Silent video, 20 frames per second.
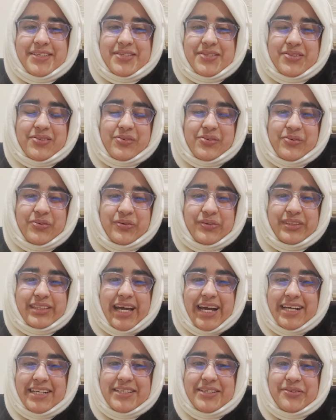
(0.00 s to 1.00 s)
so
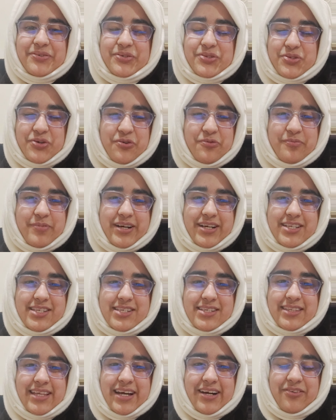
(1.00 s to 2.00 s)
thank you so much